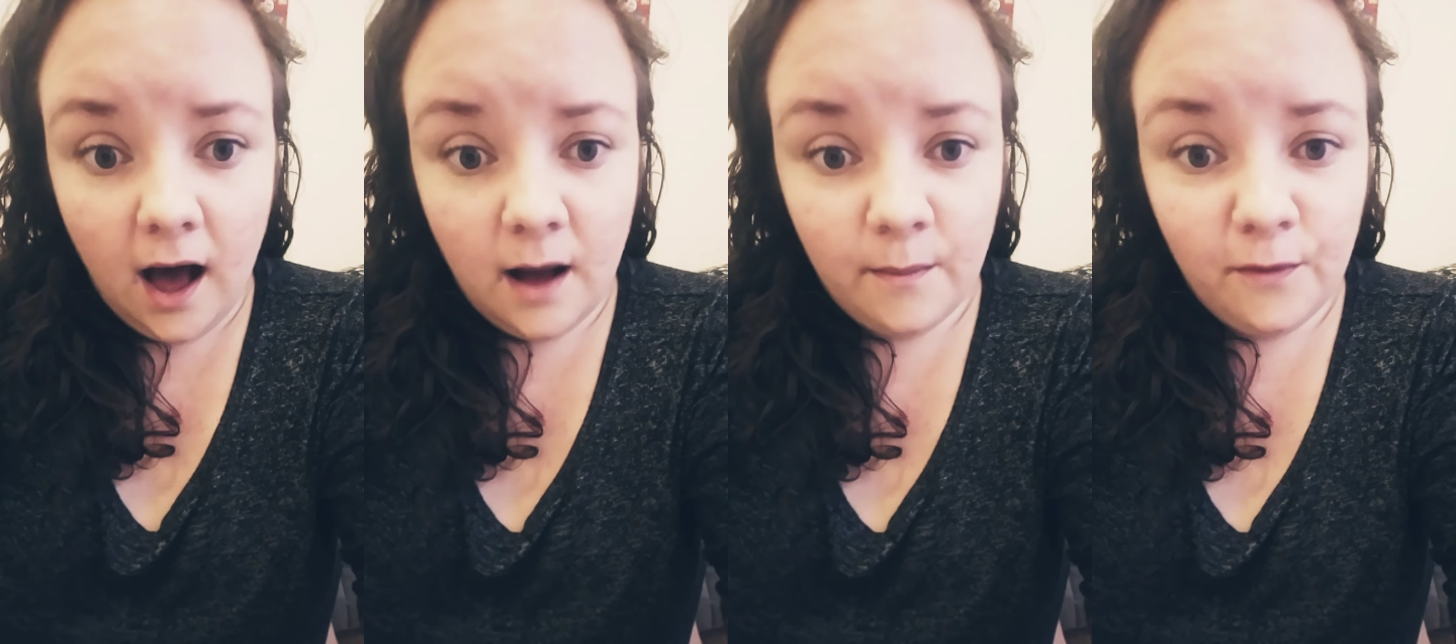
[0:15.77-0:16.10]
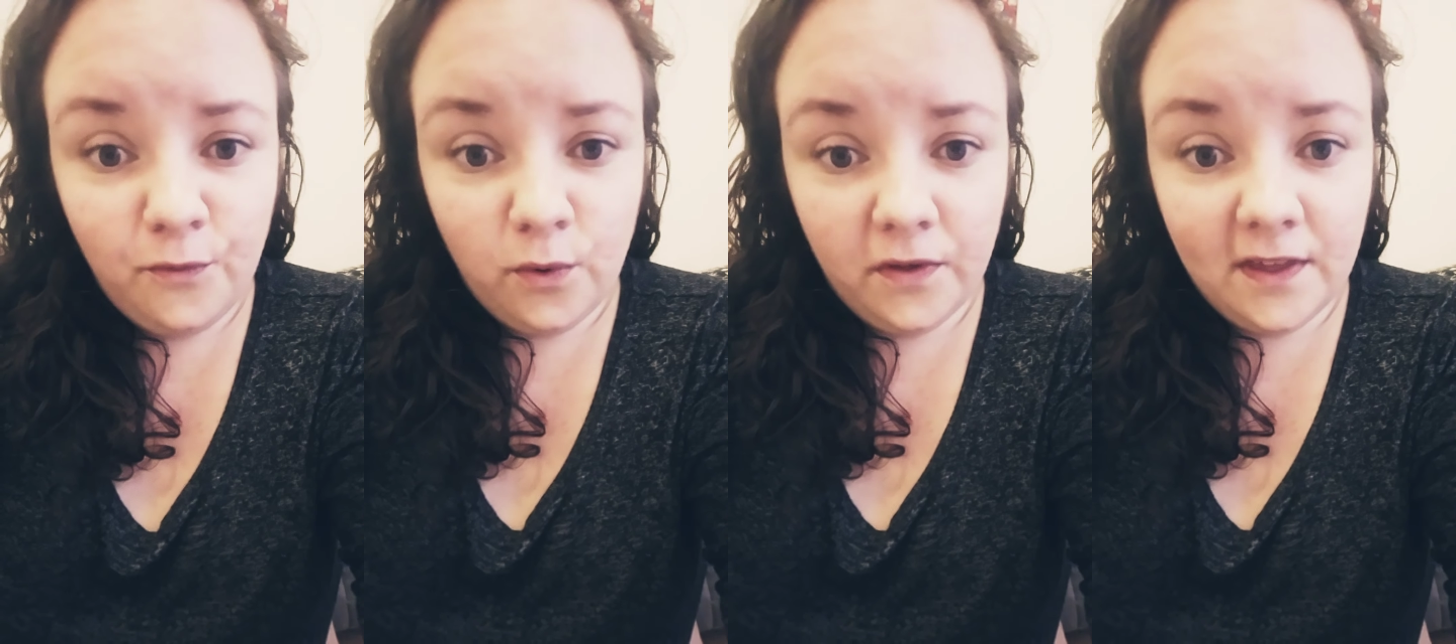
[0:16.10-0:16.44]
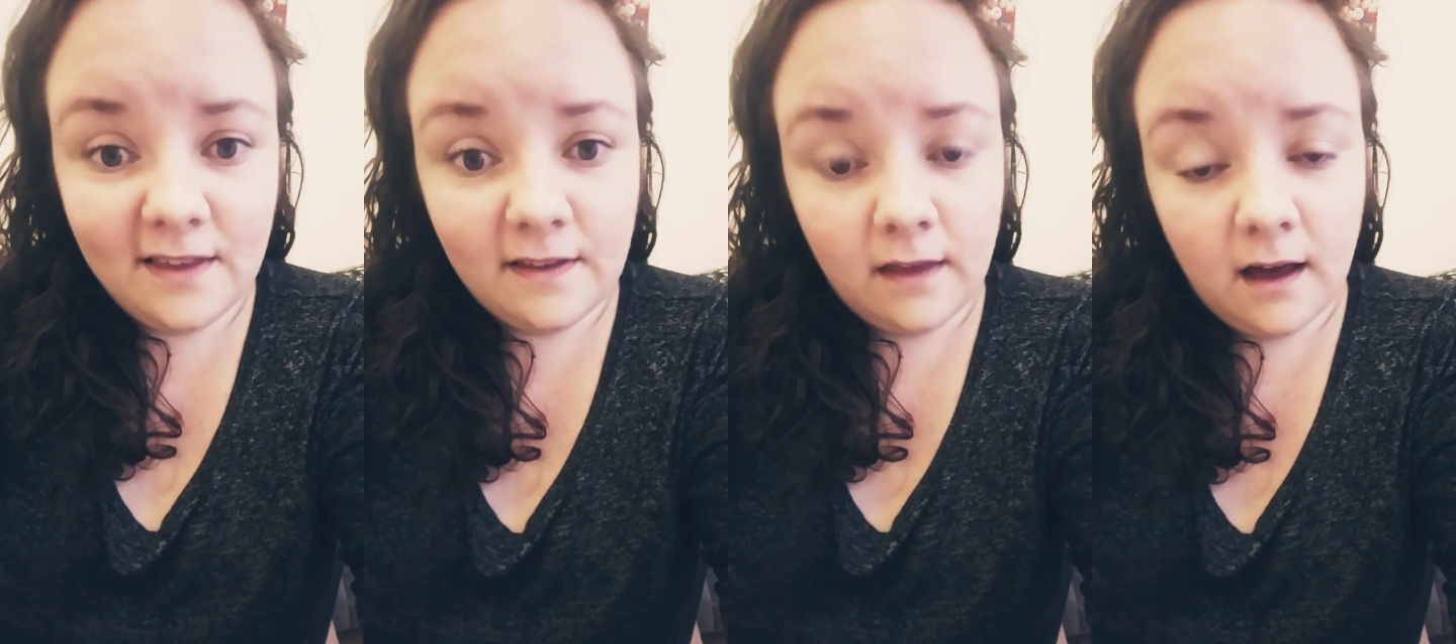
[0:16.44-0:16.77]
before
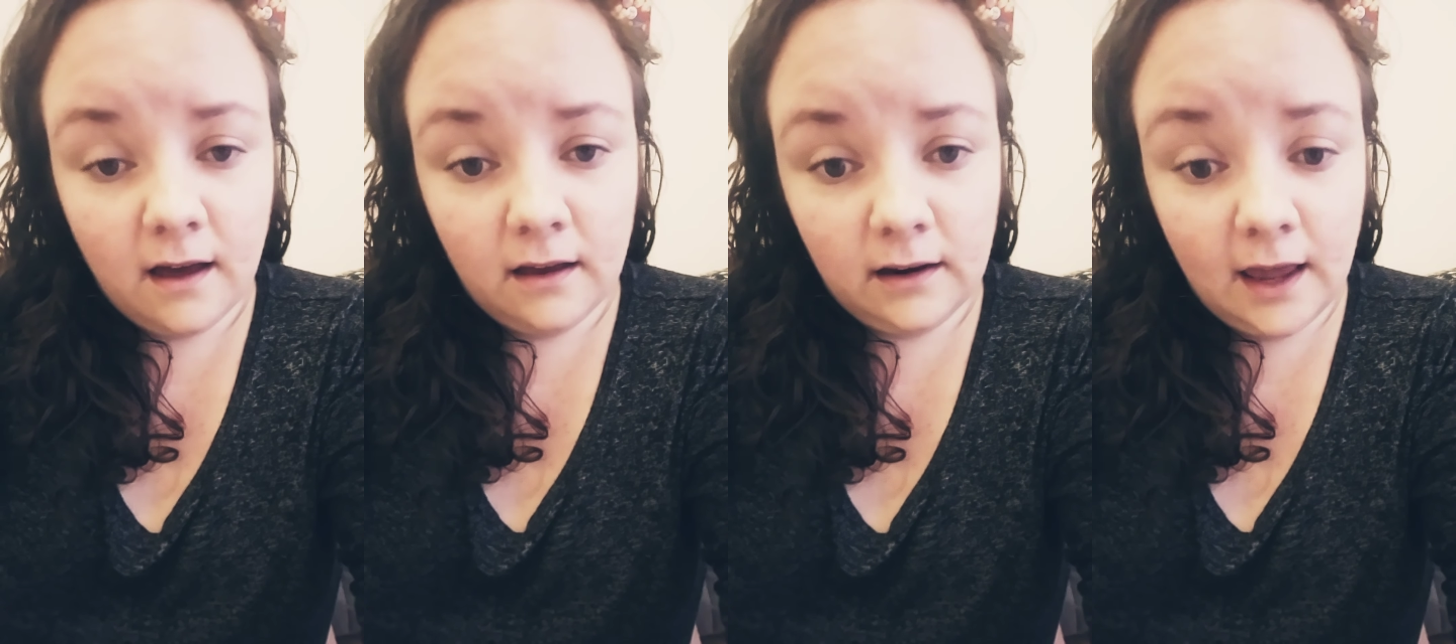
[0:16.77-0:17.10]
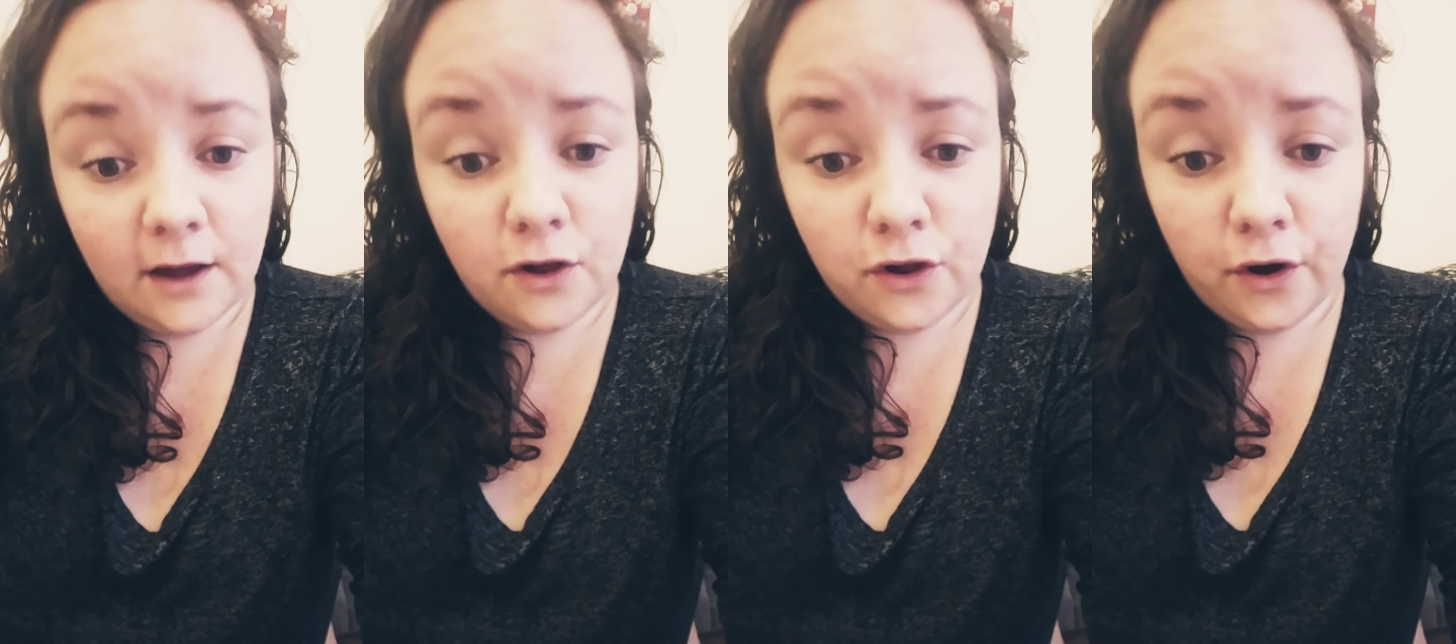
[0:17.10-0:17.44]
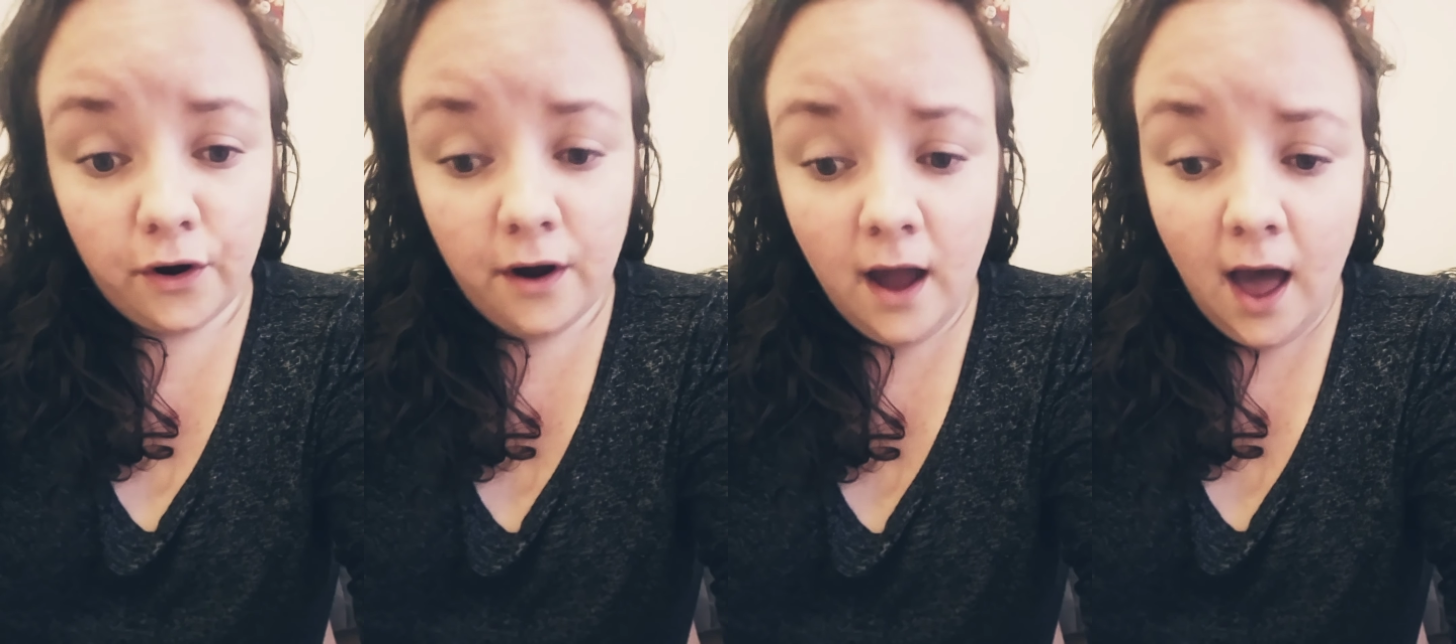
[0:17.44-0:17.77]
this
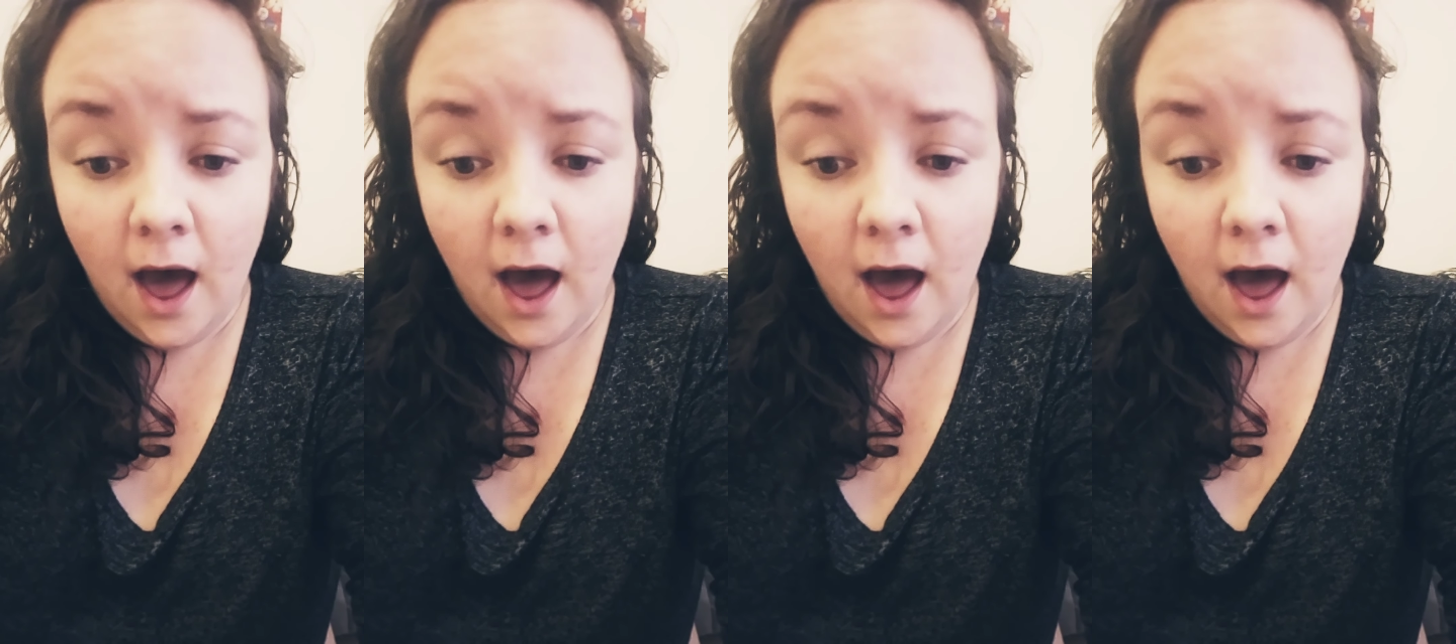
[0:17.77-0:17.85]
lecture.